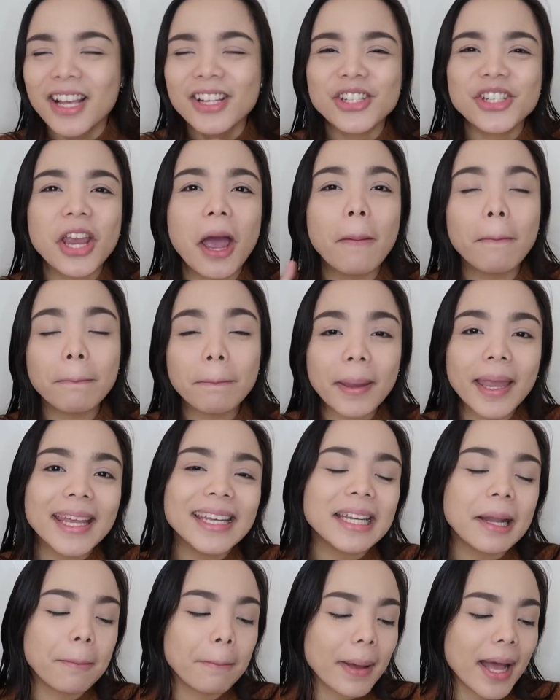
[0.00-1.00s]

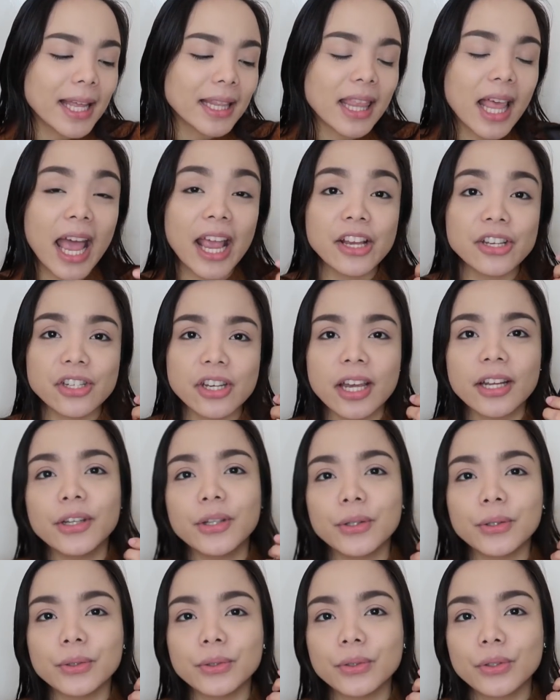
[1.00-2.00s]
Champagne na matte
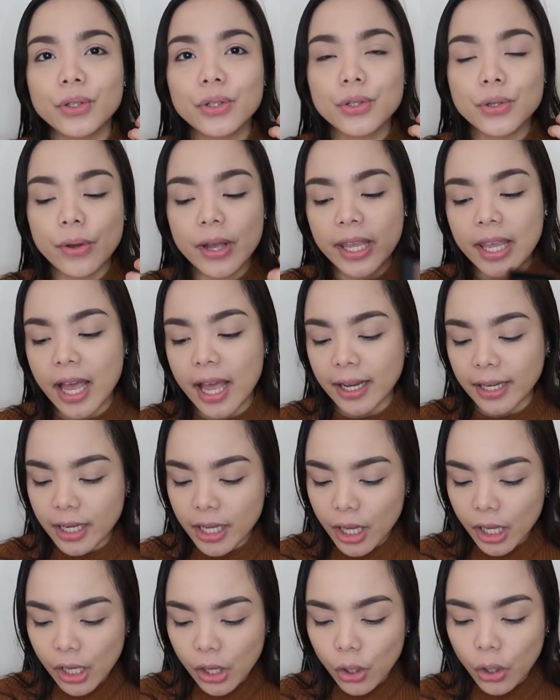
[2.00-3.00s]
eyeshadow. So, ayan.
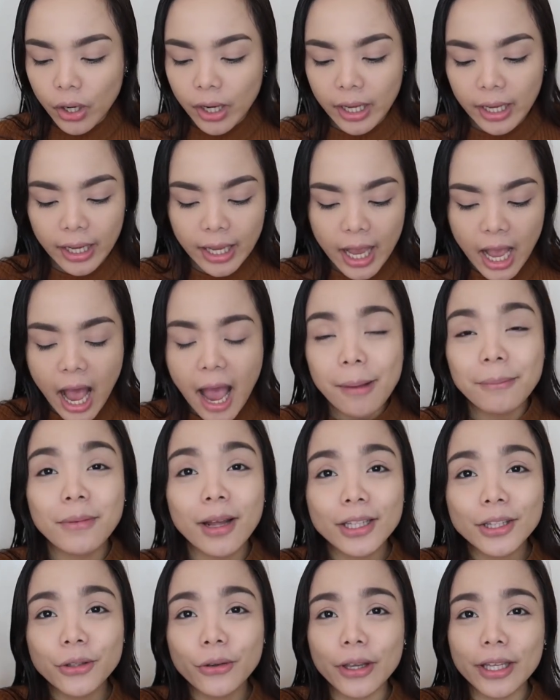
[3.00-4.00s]
Okay. I'm
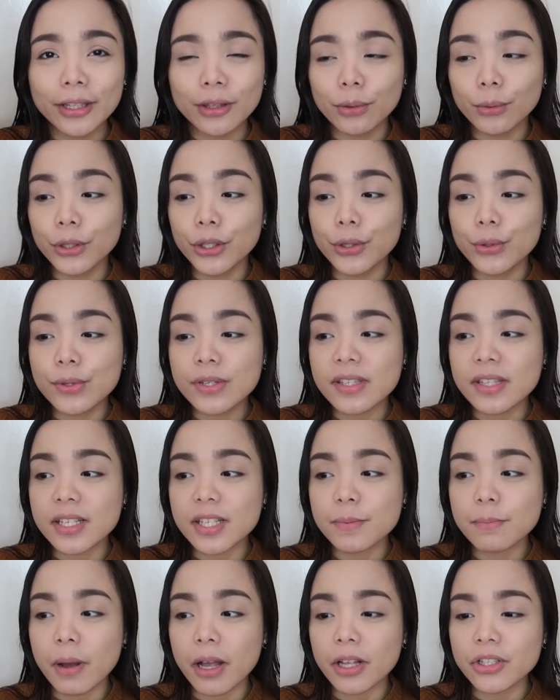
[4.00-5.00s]
not going to use the
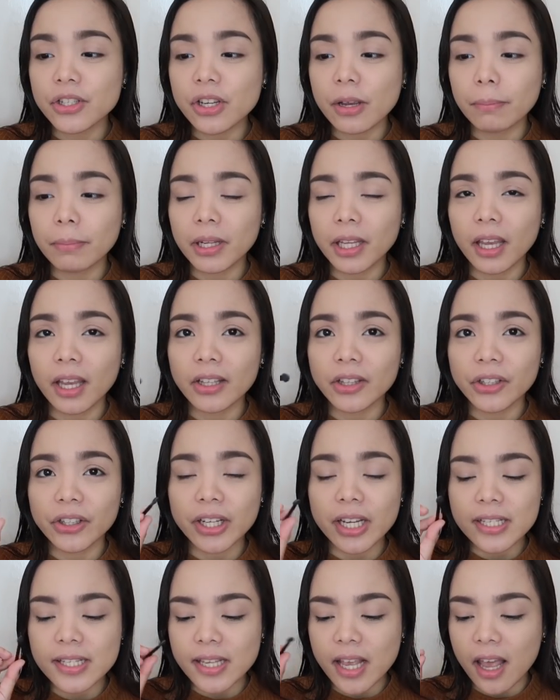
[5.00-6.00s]
sponge
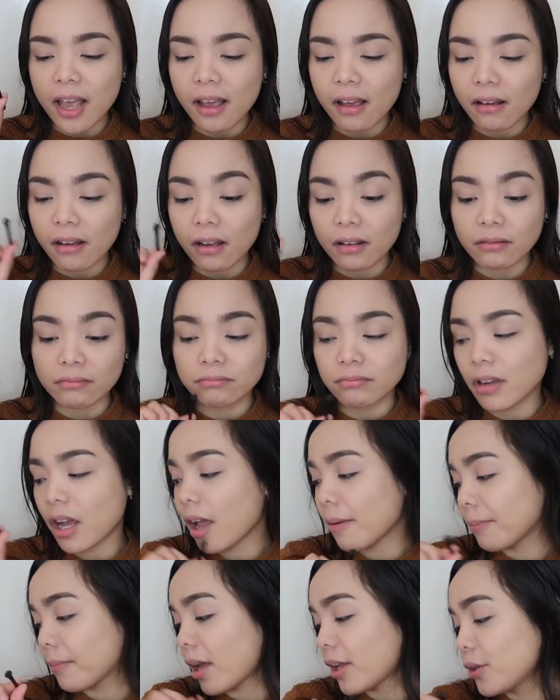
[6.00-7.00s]
applicator kasi
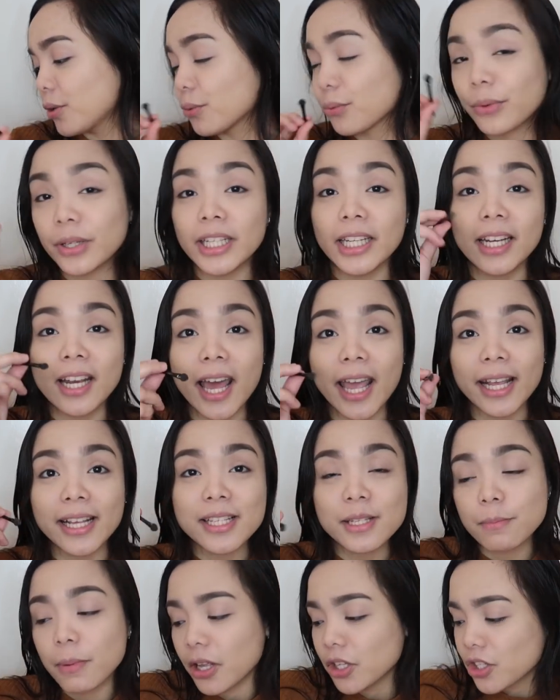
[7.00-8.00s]
I don't really
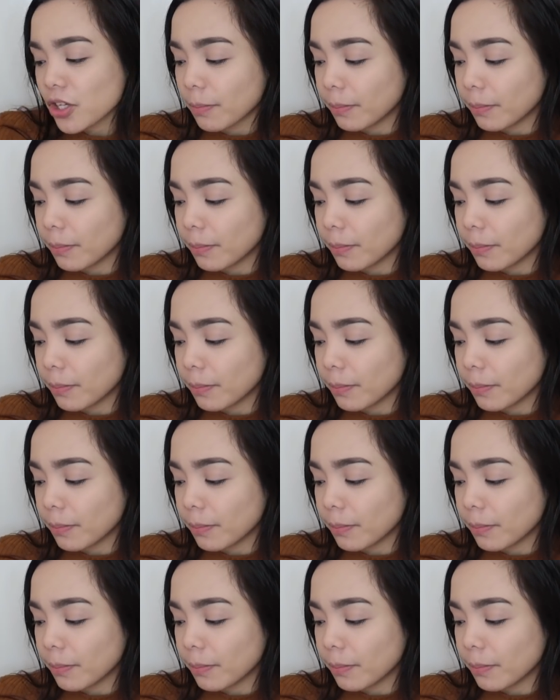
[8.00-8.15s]
like sponge